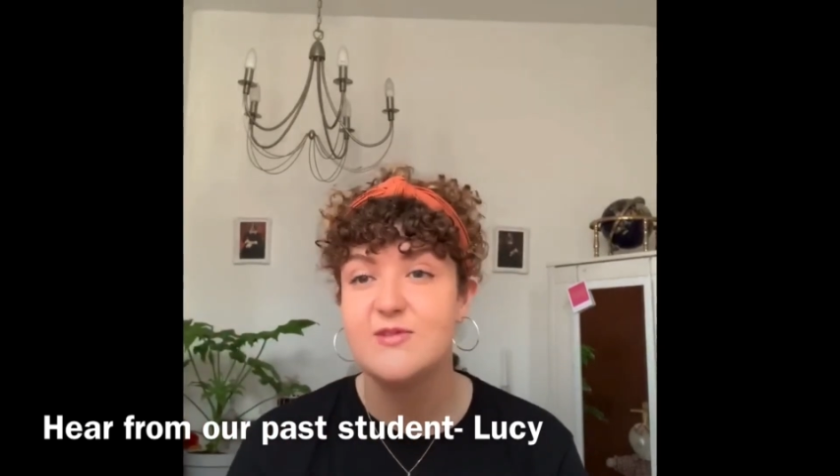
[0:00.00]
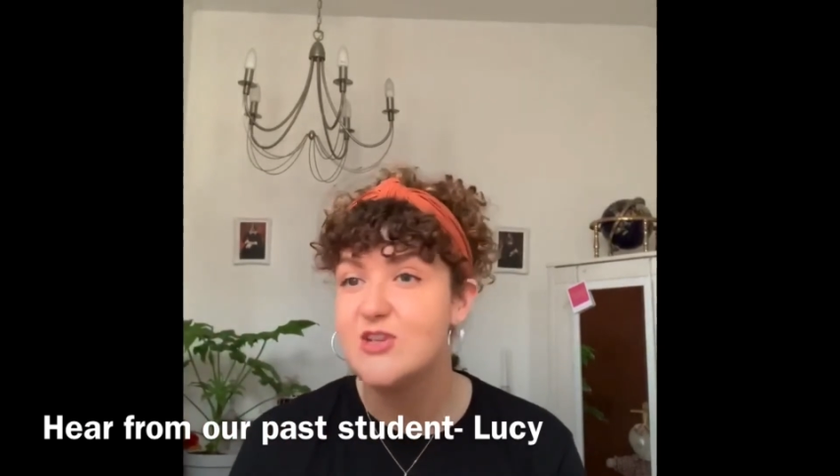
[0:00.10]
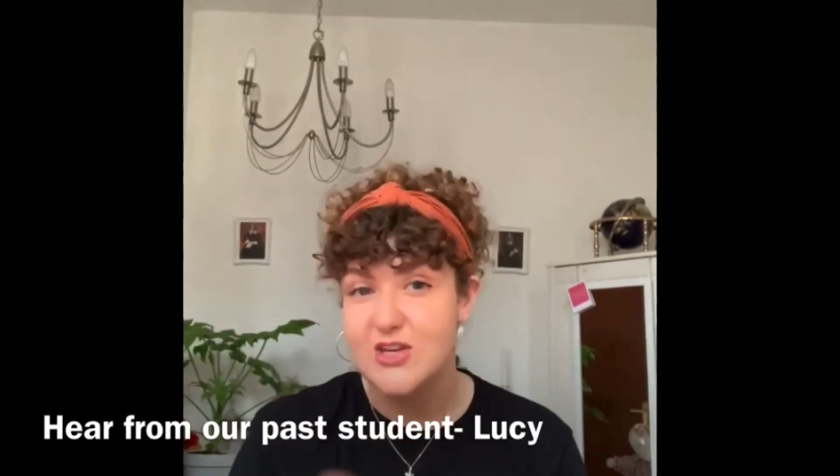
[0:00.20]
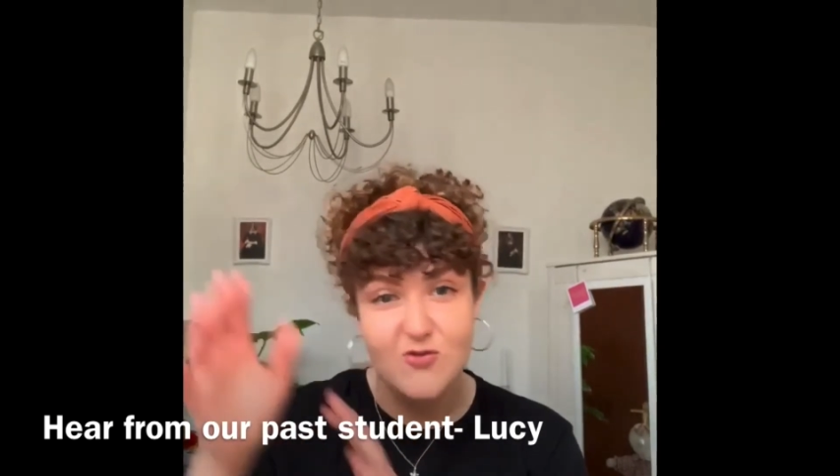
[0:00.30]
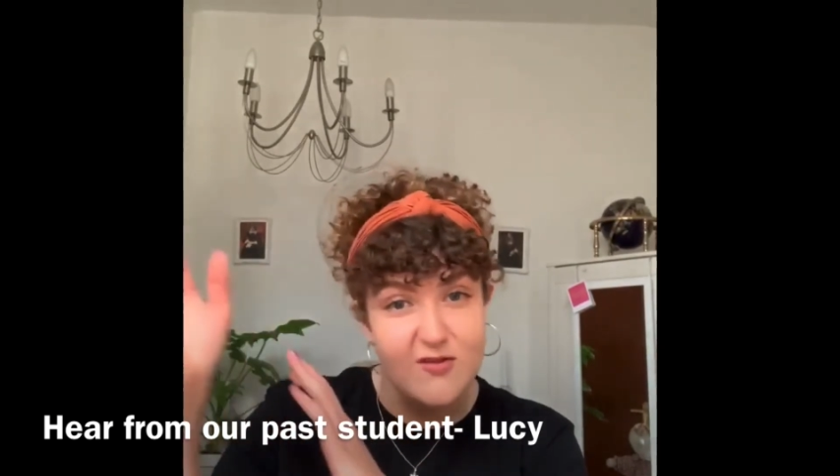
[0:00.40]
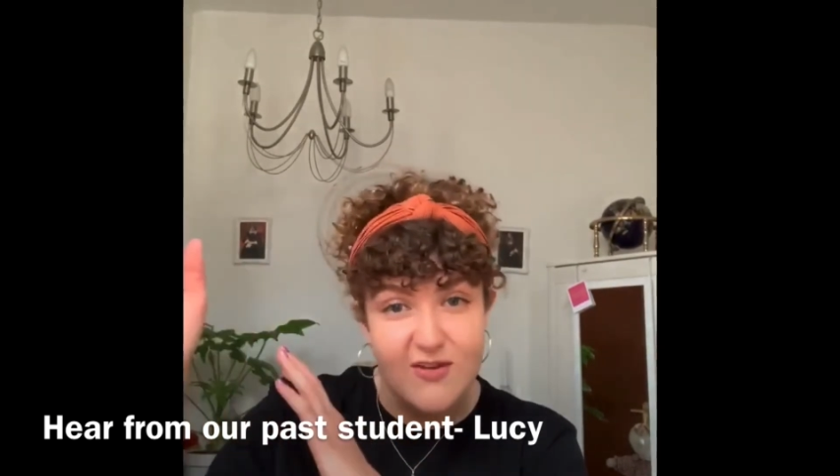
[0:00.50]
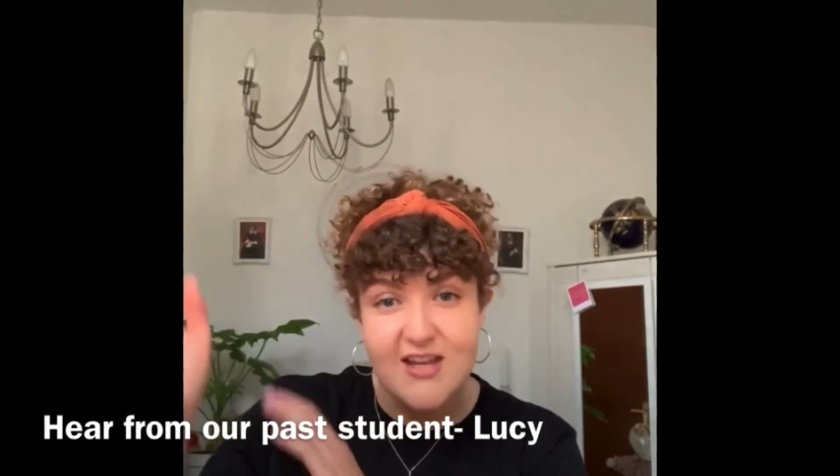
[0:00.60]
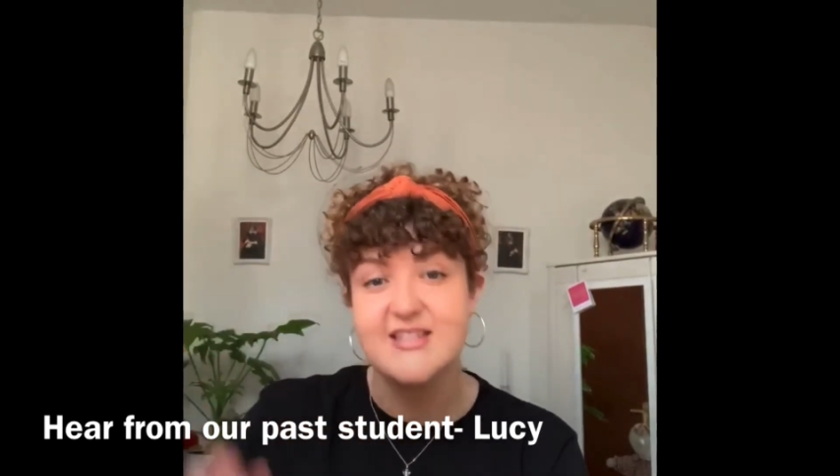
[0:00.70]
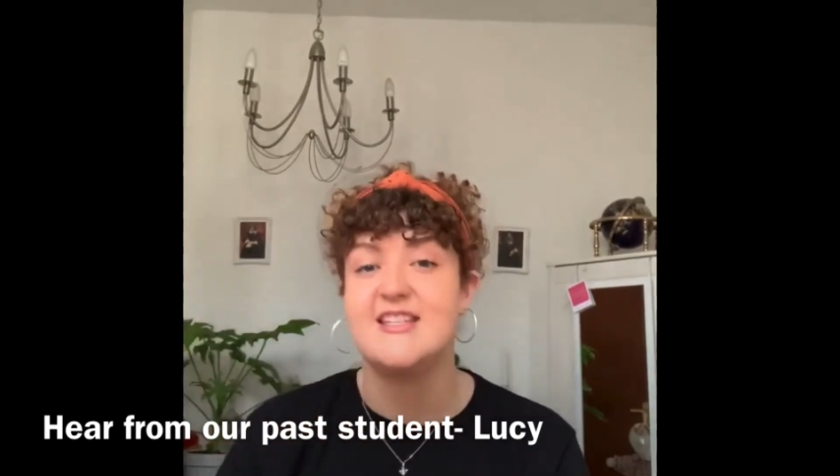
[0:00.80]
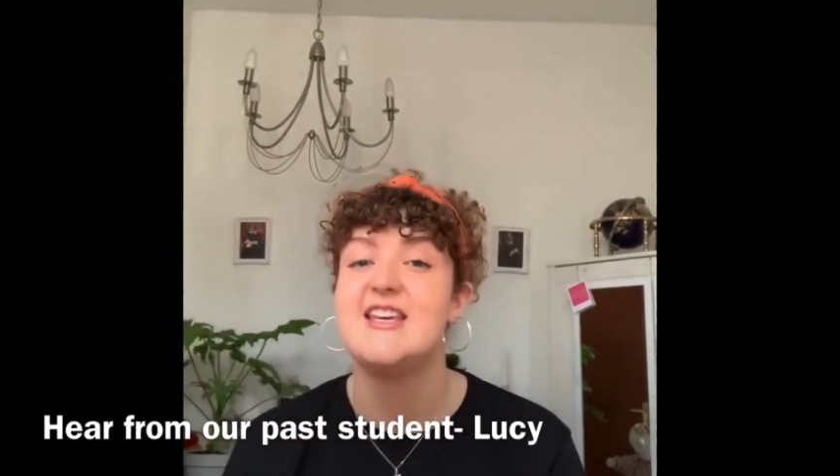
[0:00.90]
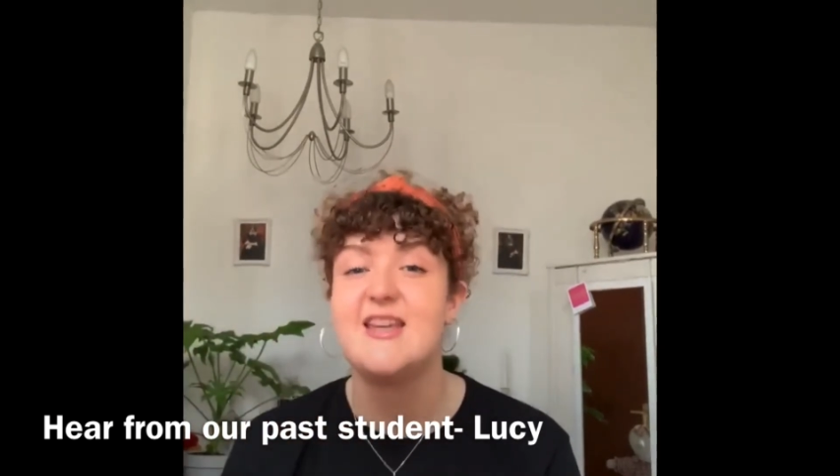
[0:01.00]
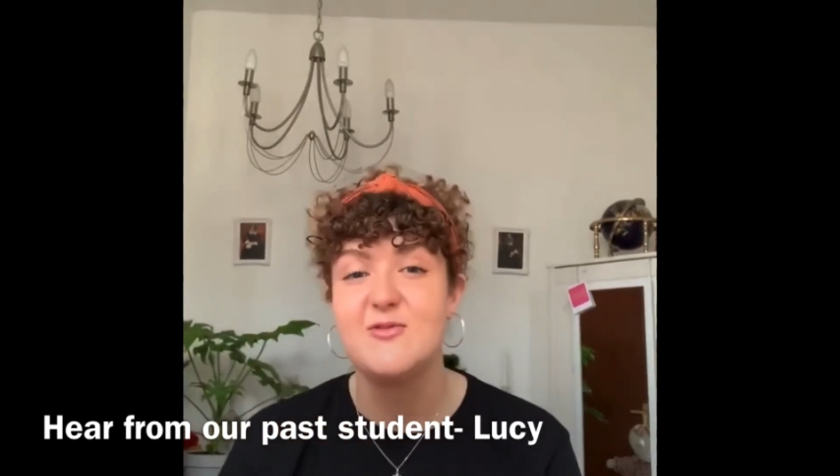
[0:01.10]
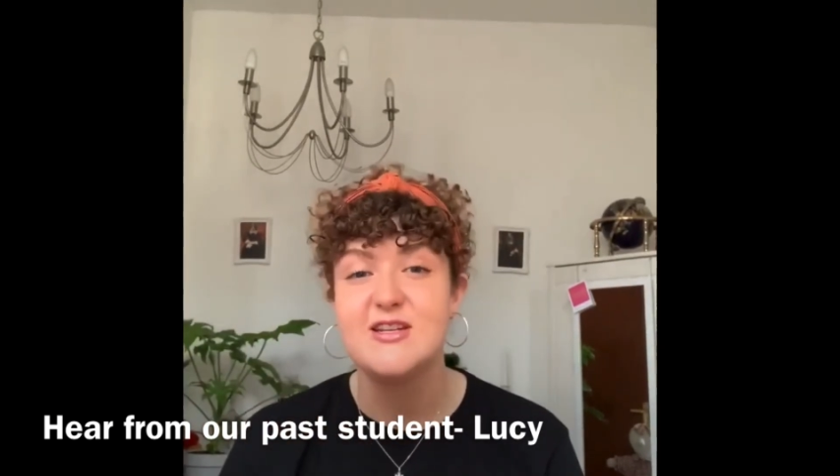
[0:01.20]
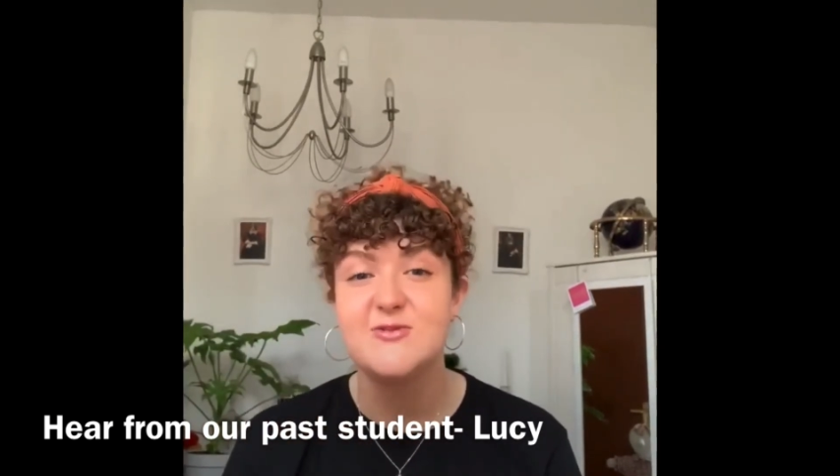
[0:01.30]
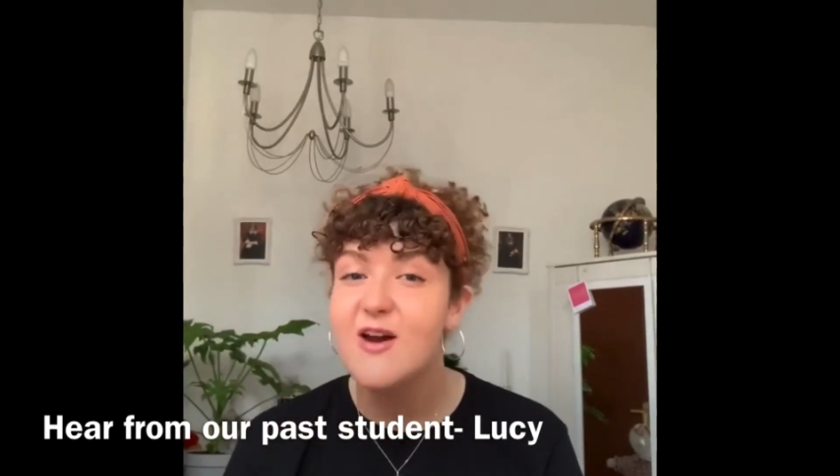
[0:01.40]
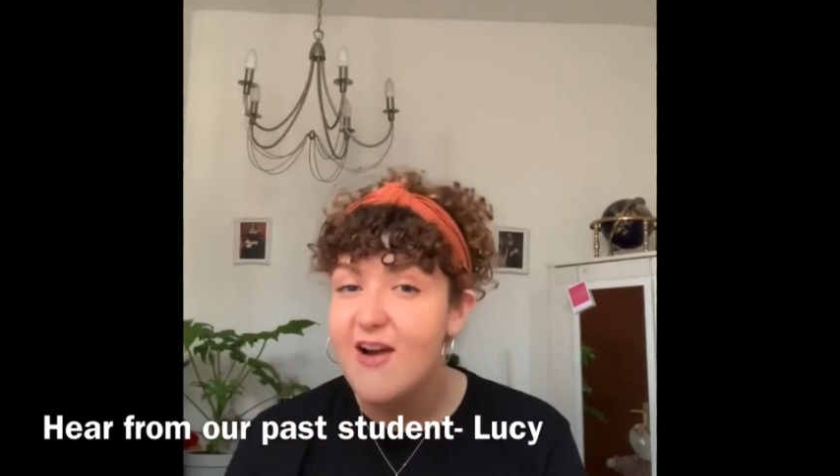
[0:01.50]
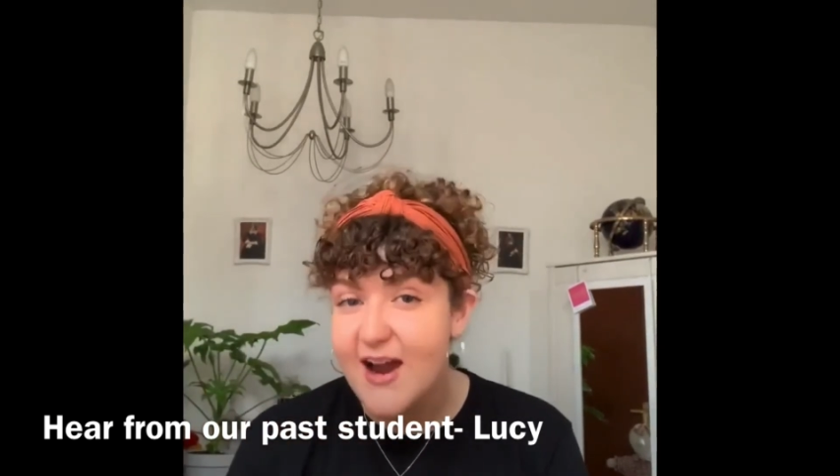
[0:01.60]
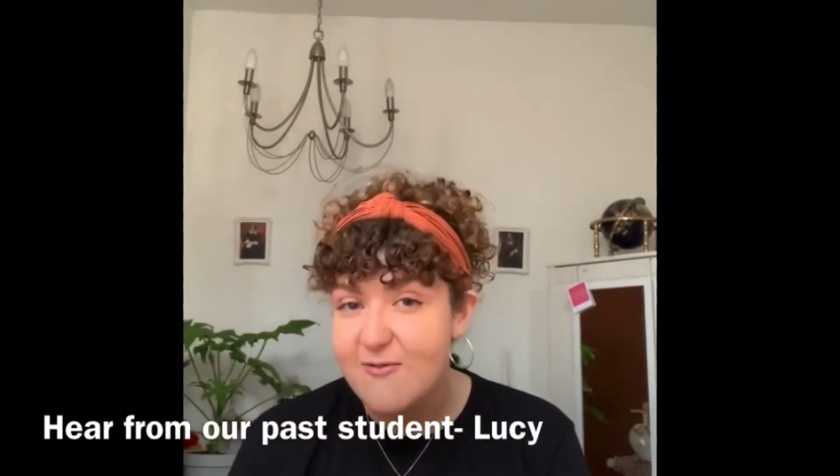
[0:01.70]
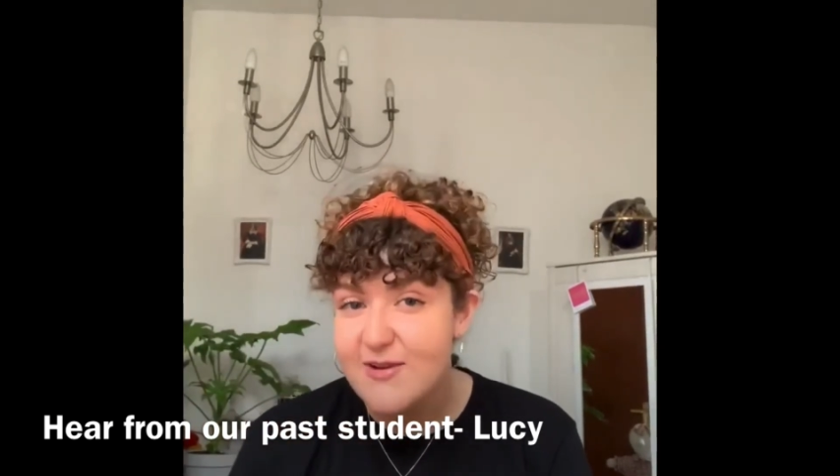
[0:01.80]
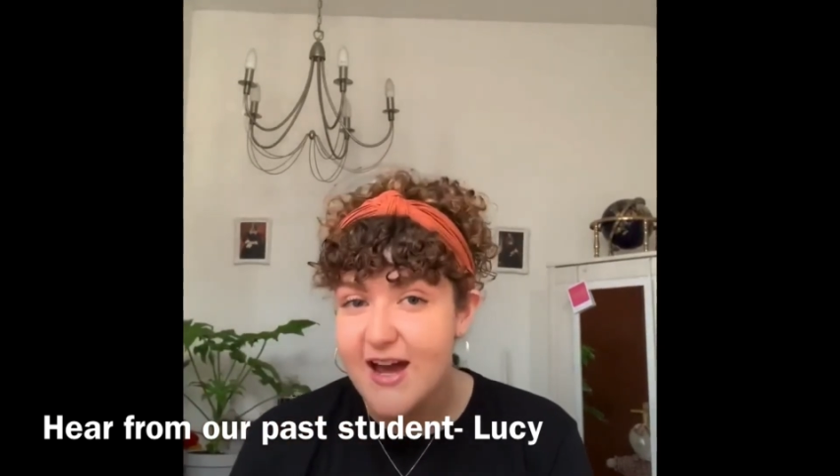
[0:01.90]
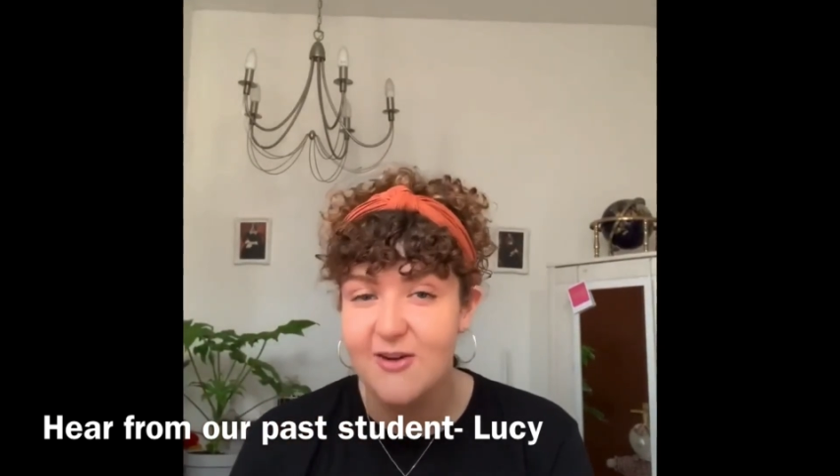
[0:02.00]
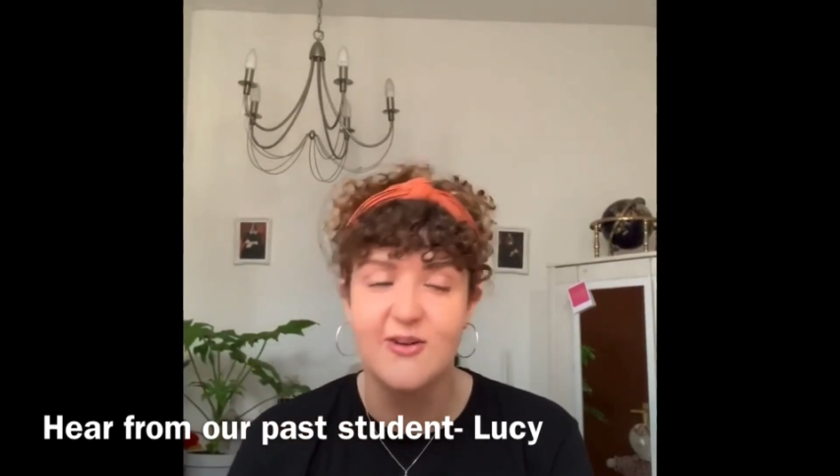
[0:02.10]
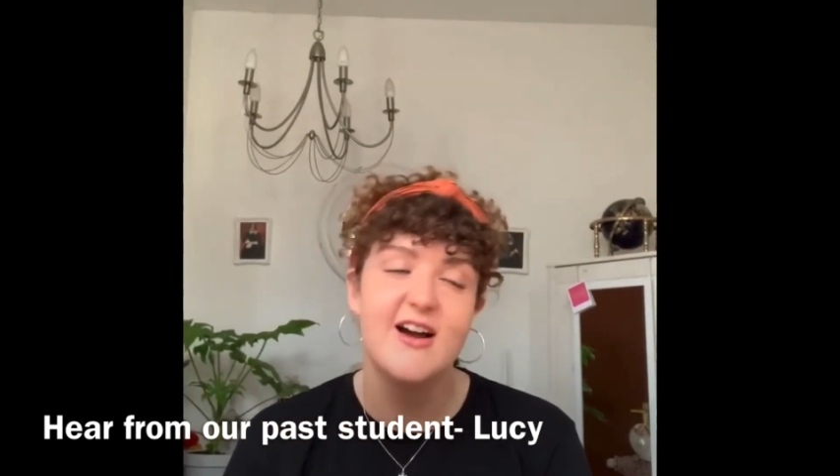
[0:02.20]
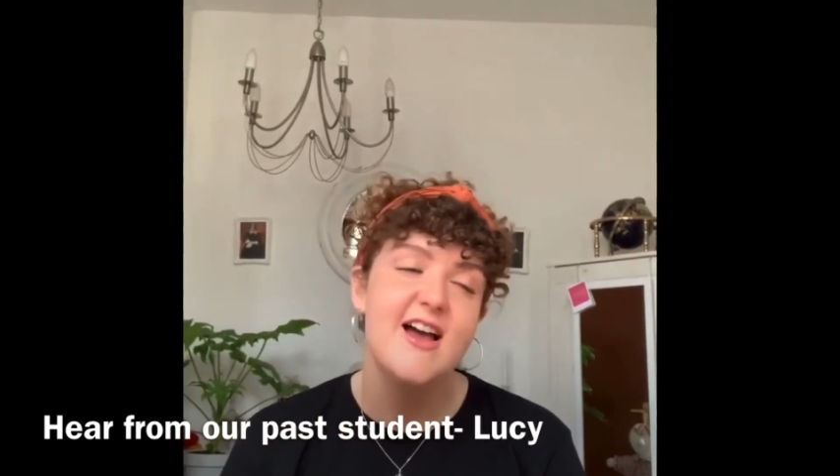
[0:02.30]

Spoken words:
to university, which is where I am now.